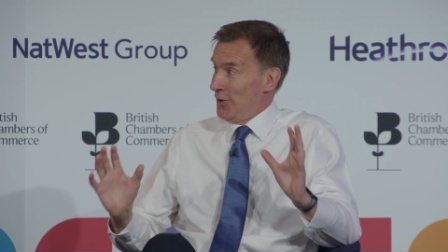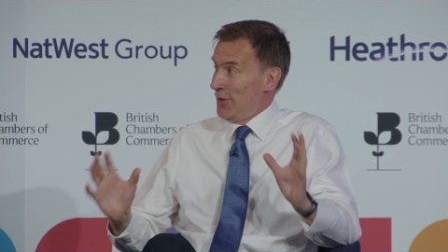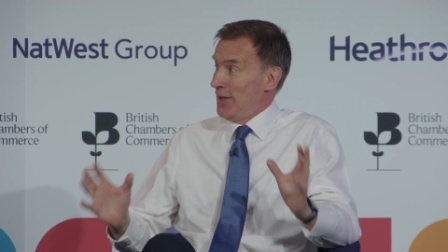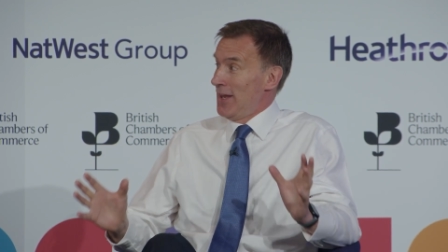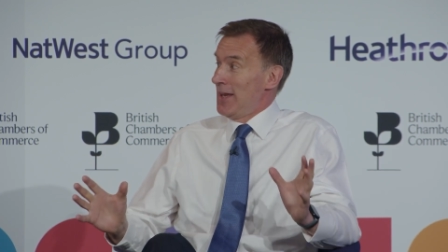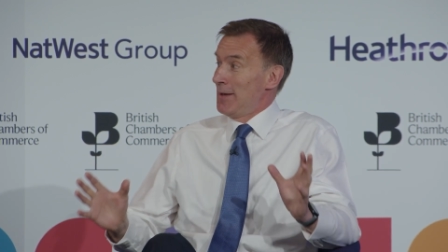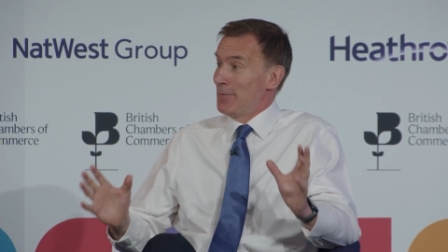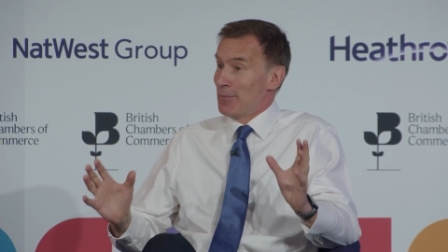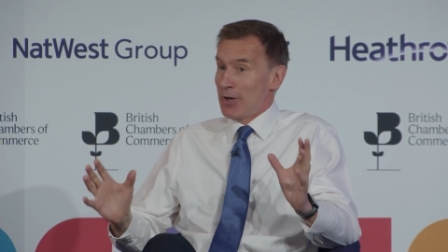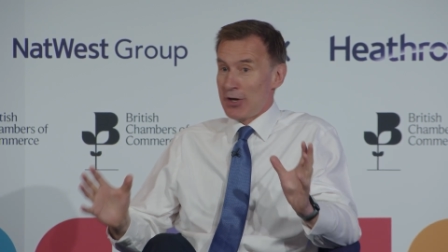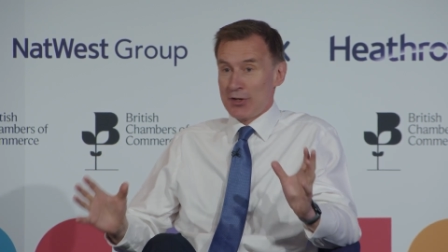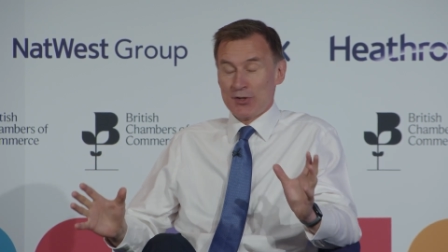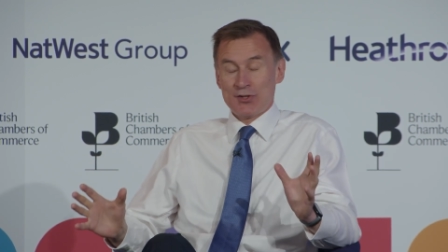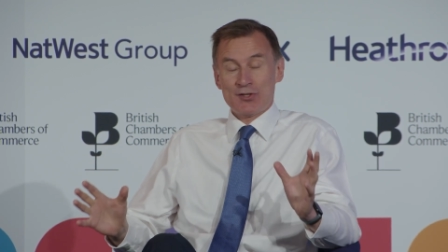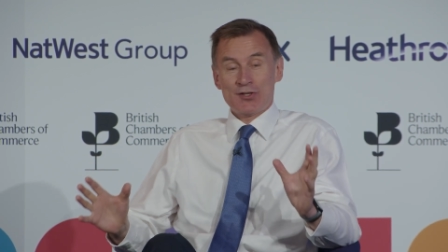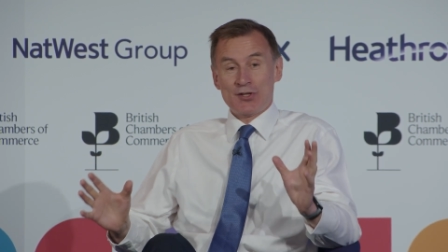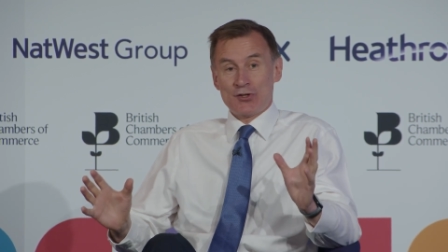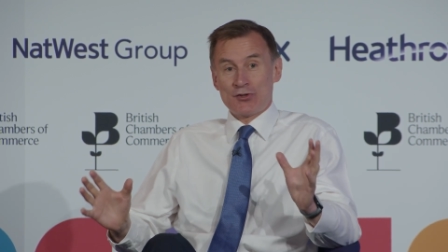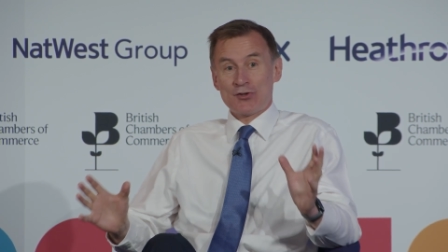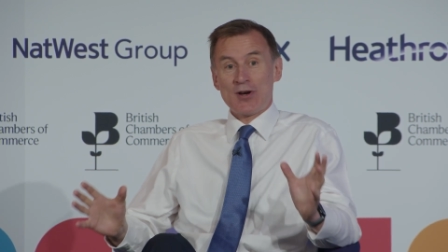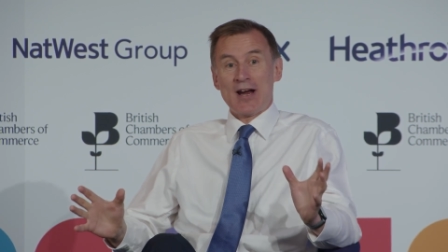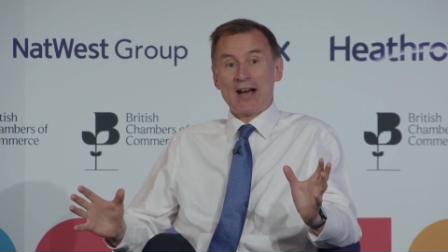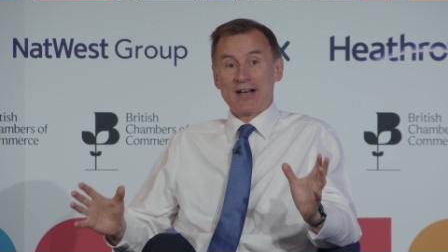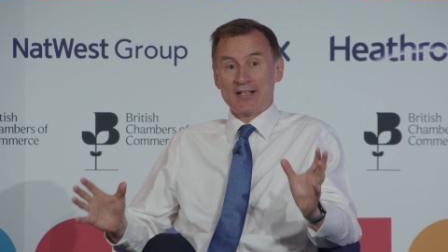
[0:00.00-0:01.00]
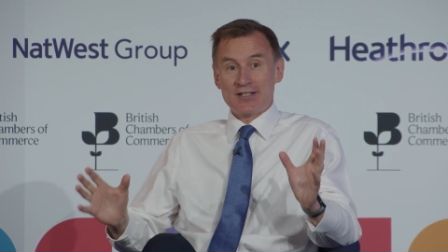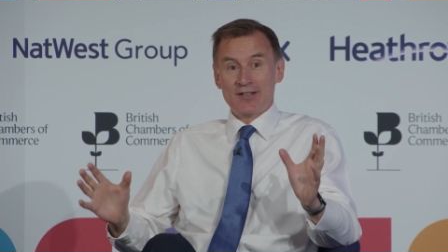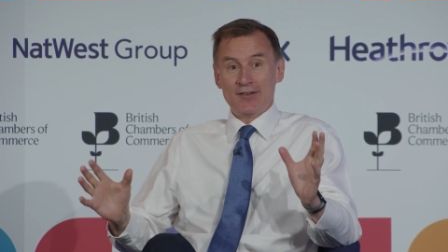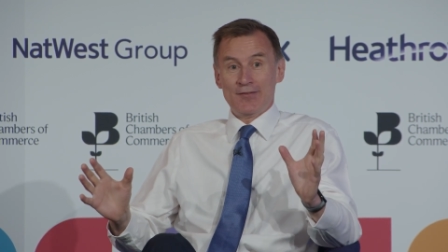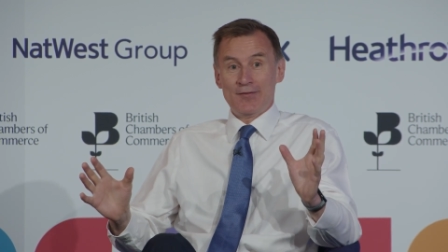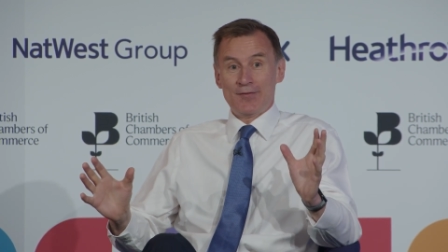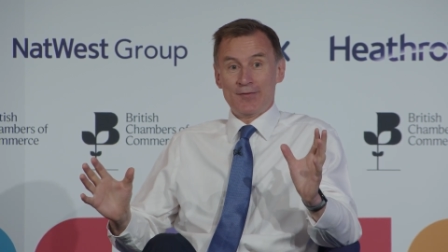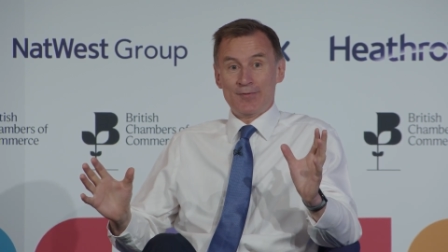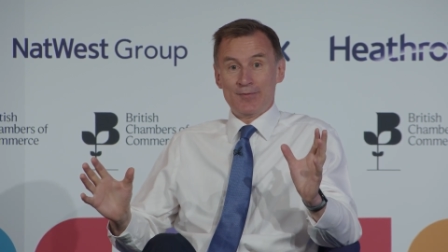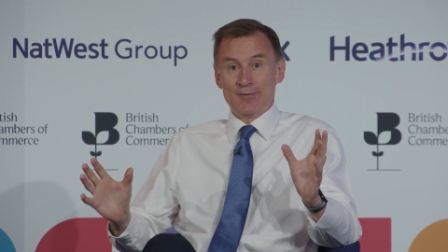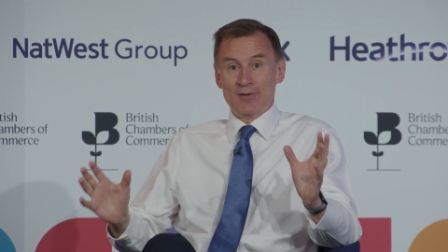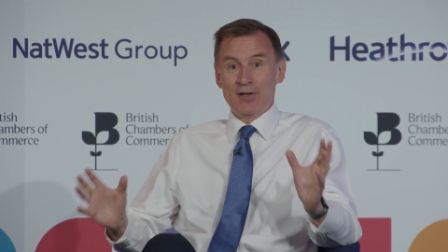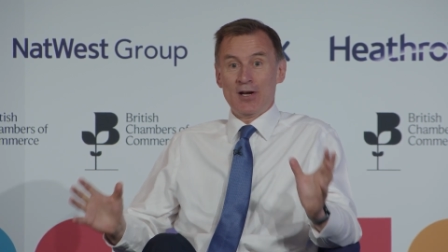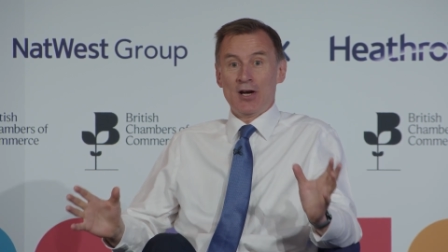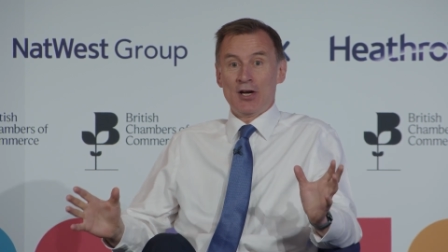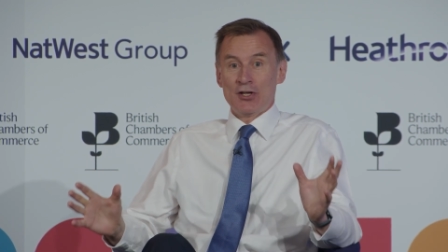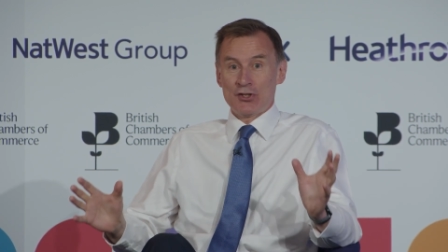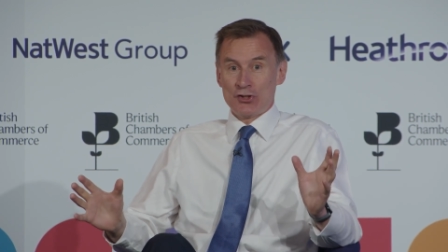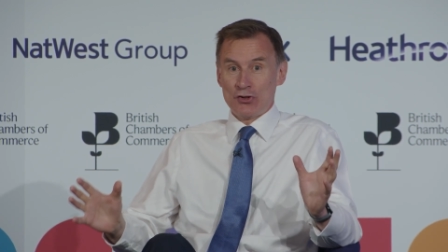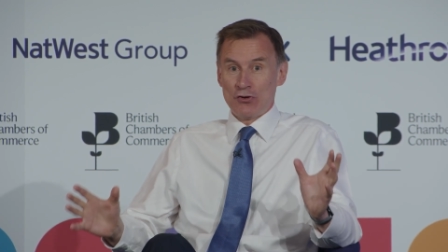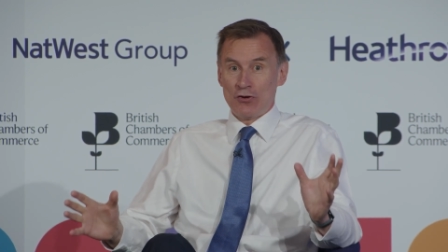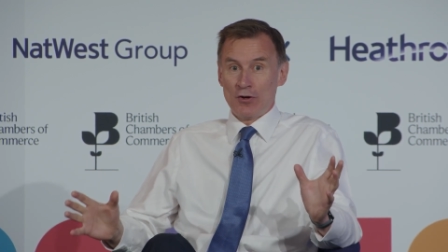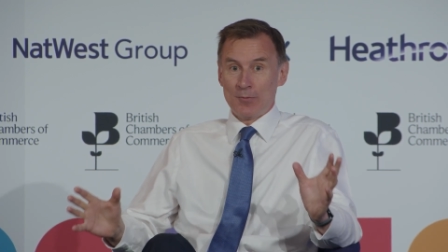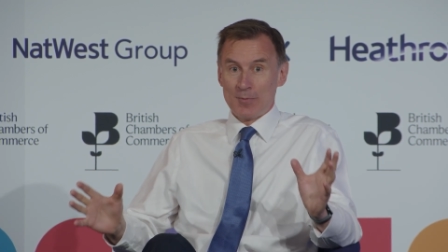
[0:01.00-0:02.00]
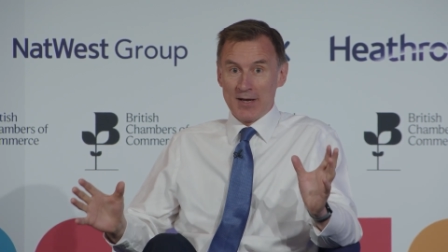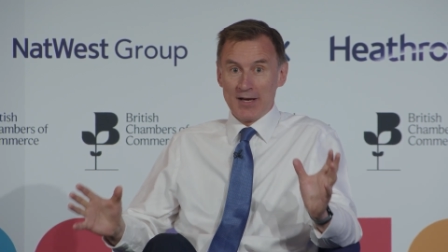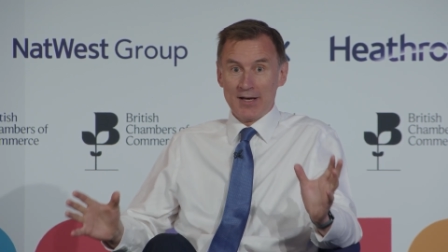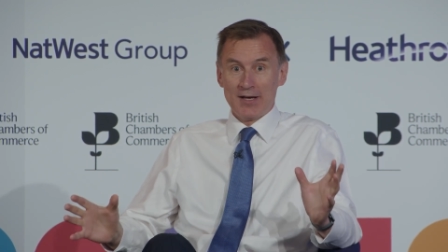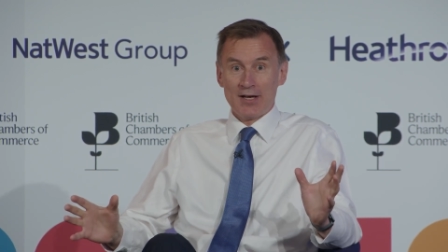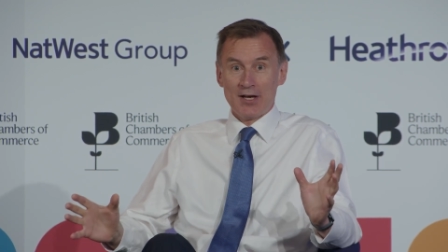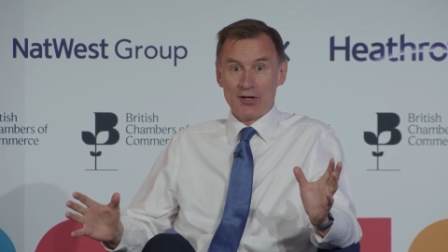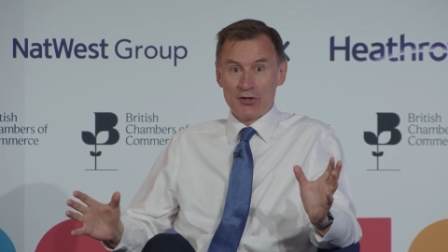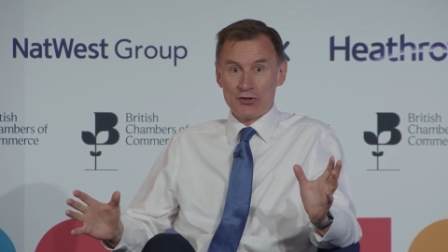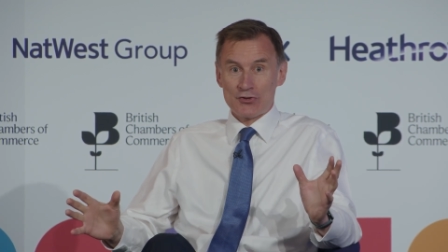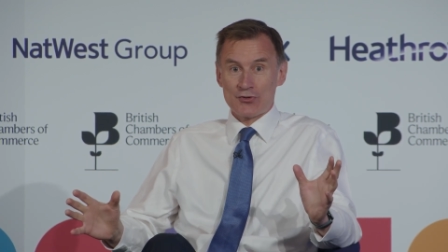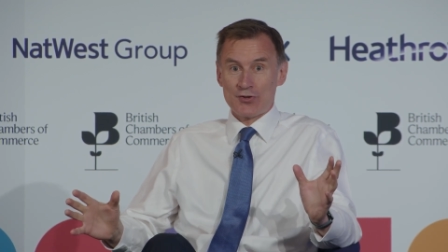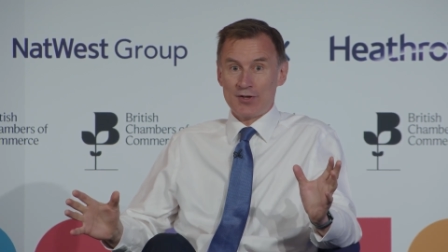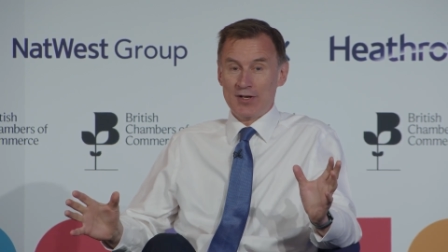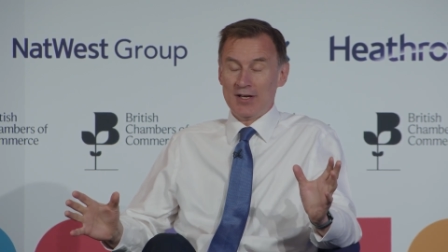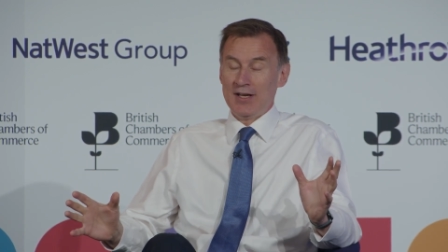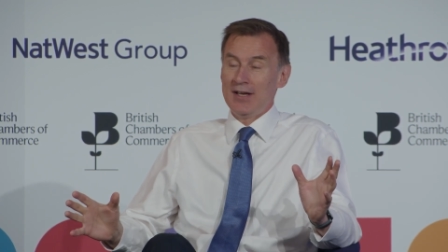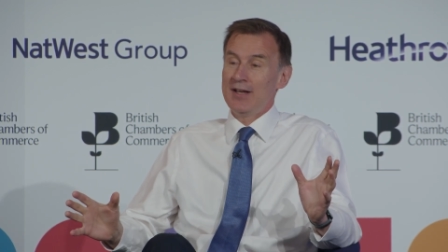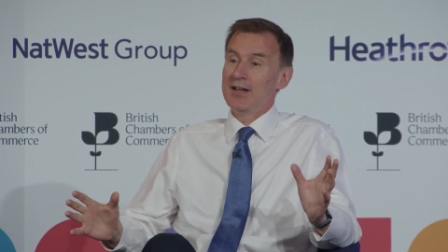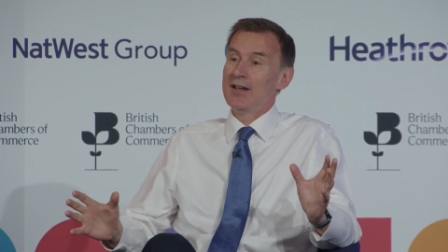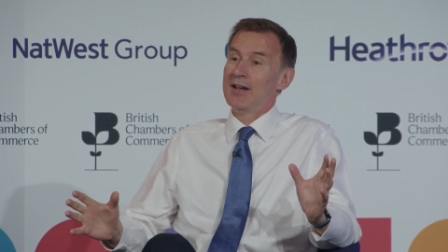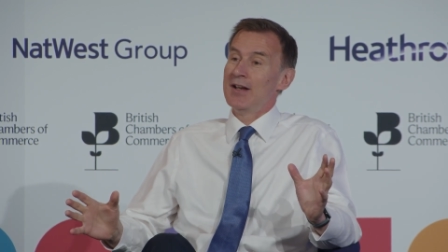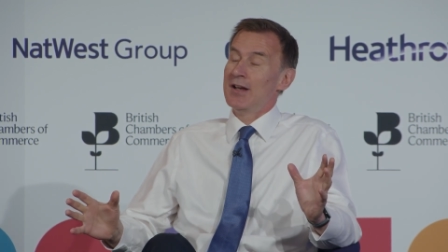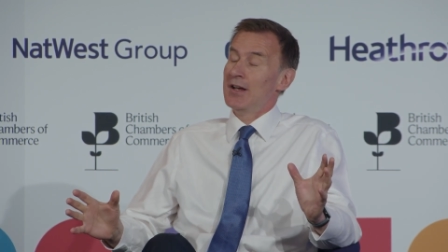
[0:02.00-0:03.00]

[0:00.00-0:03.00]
the most attractive large European country